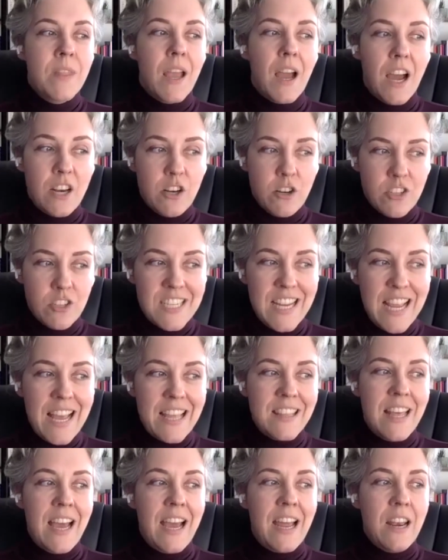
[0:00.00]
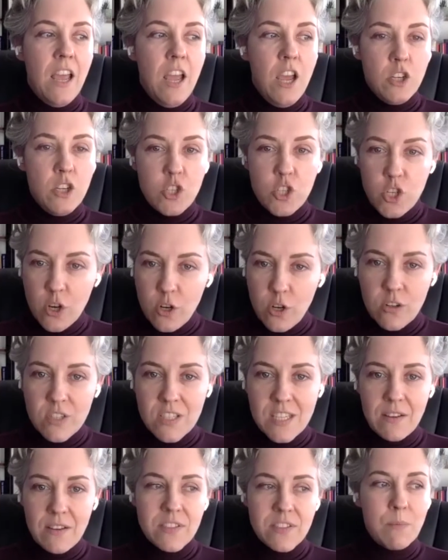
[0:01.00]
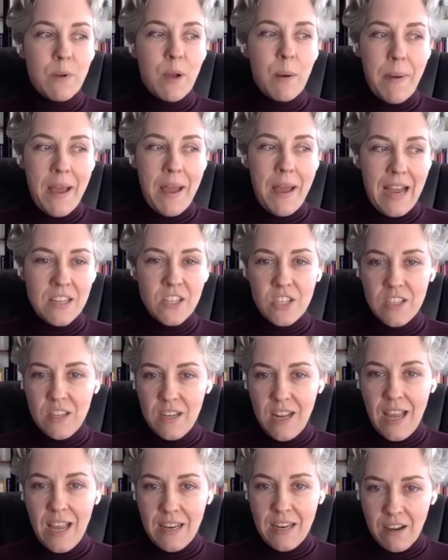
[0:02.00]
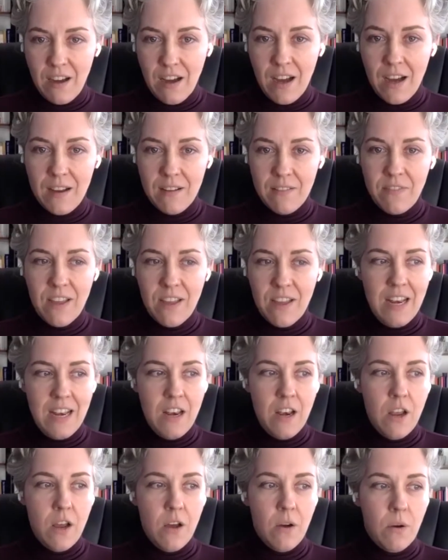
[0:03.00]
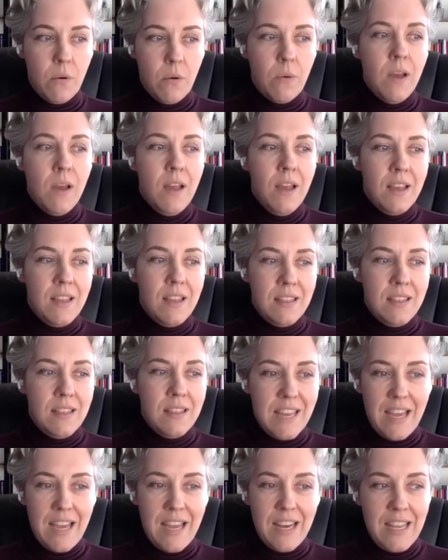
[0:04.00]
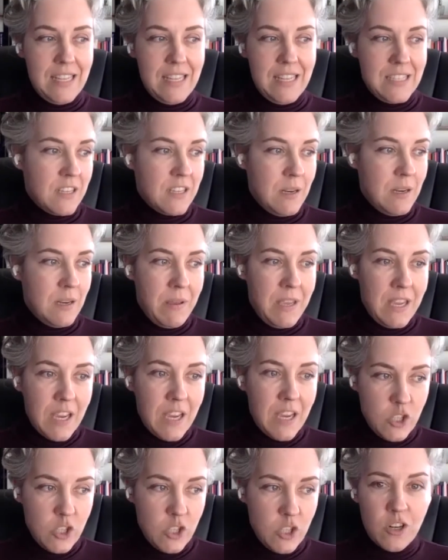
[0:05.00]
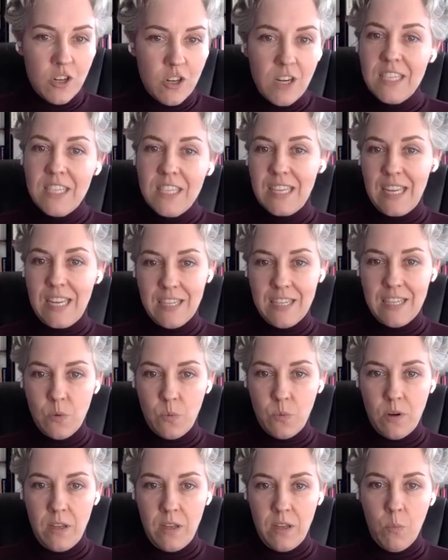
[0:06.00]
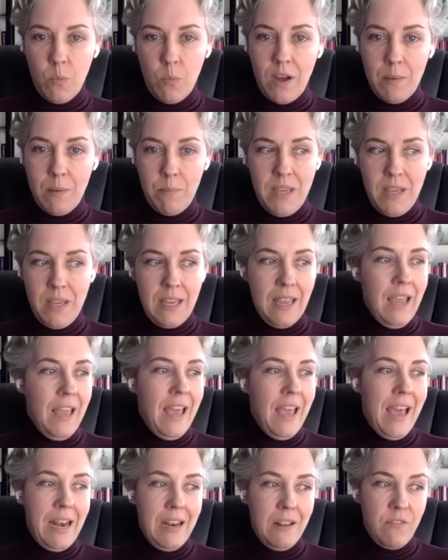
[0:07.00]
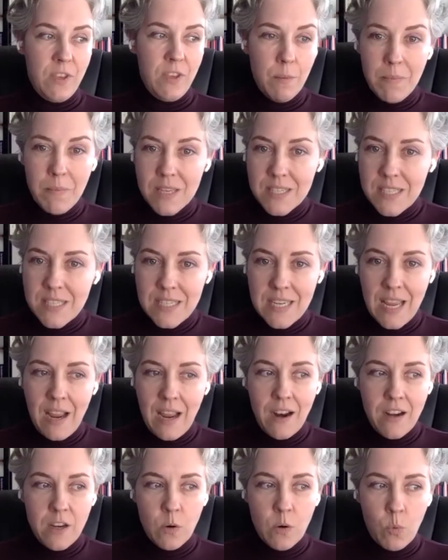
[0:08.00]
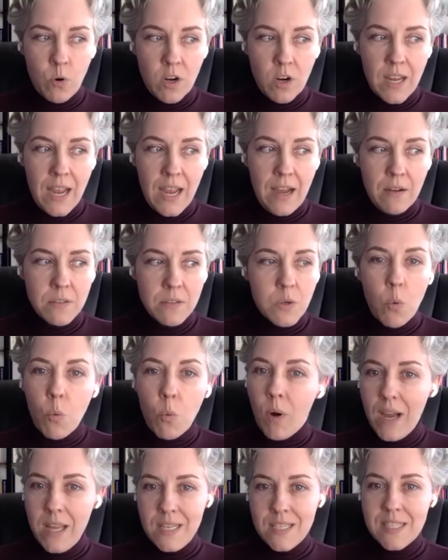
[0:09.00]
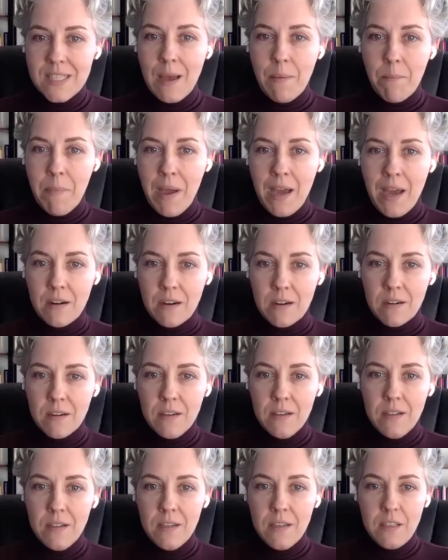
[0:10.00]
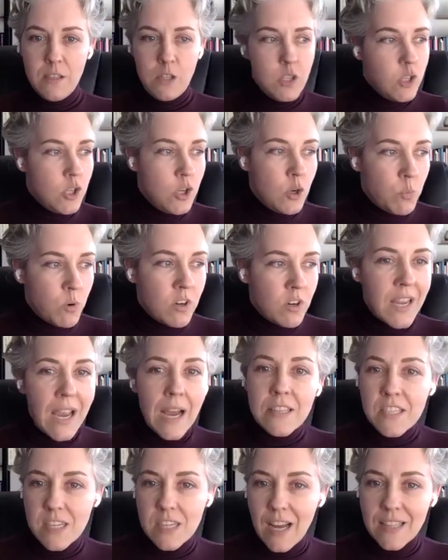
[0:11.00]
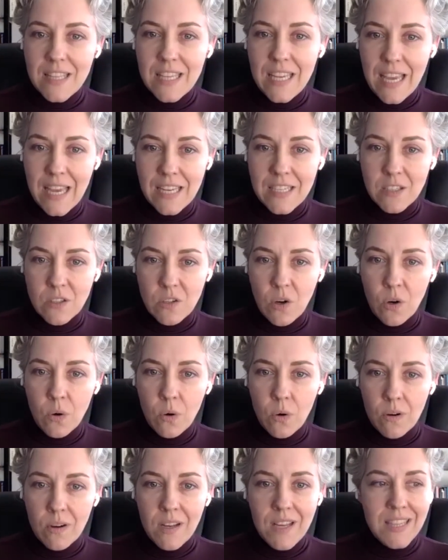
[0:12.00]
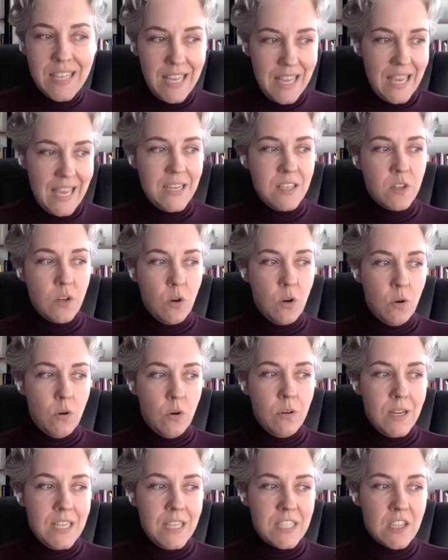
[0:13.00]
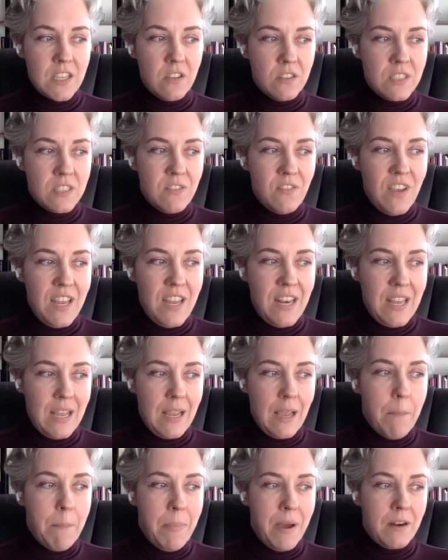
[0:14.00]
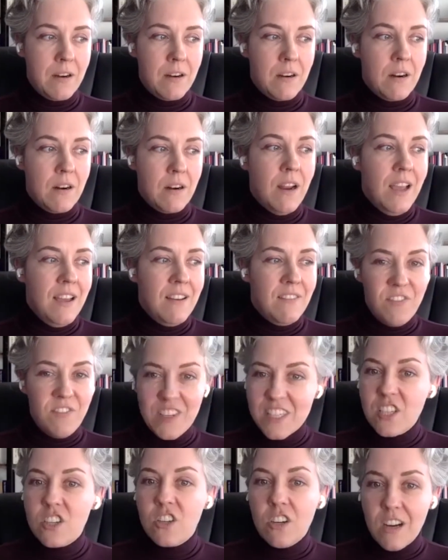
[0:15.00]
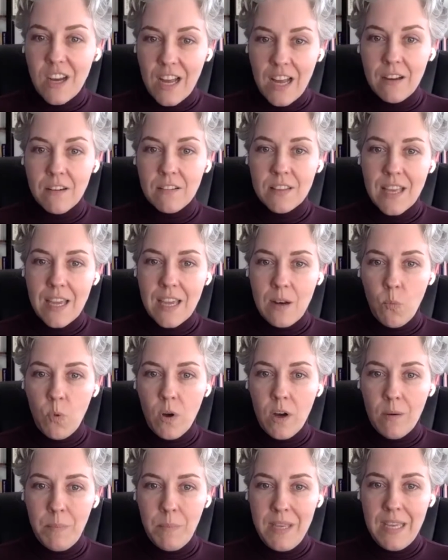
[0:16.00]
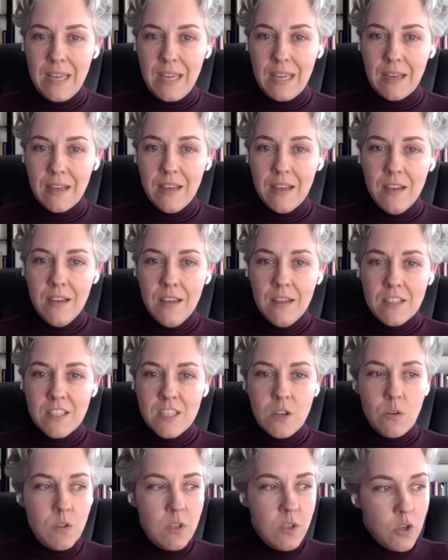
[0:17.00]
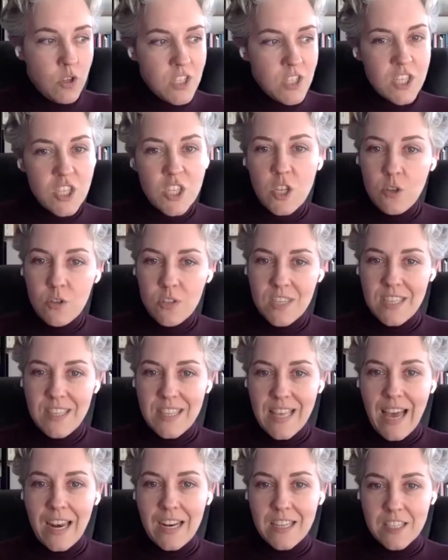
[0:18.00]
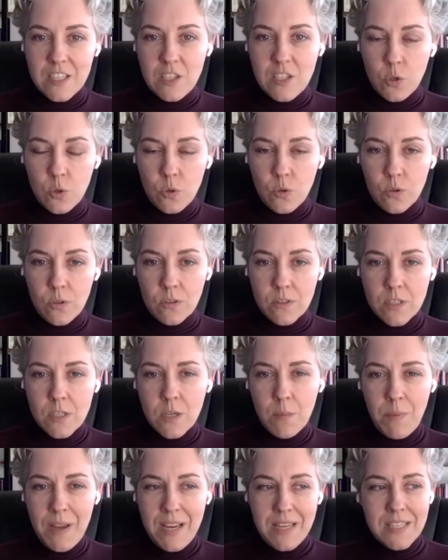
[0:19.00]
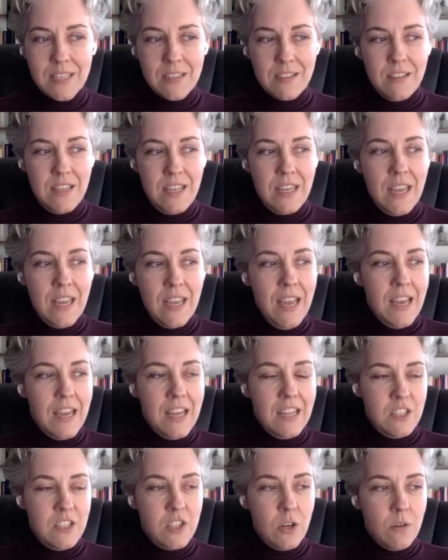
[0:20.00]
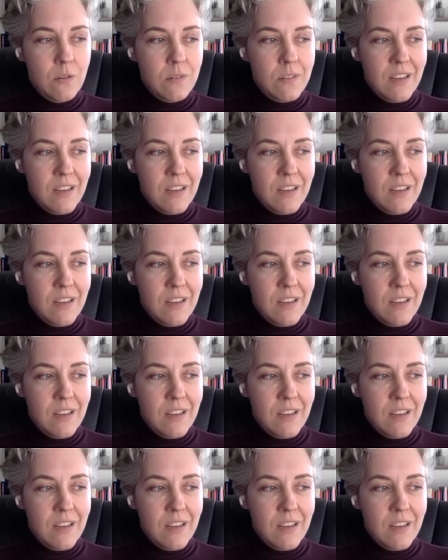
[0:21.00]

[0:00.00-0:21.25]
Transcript: Understand that, show yourself some compassion and love, and know that it's going to be a journey to get to where you want to be. And if you miss a day on your workout, why does that matter? your workout's not the end goal. The end goal is cultivating better physical health and well being so you're just using that as a tool. So basically, don't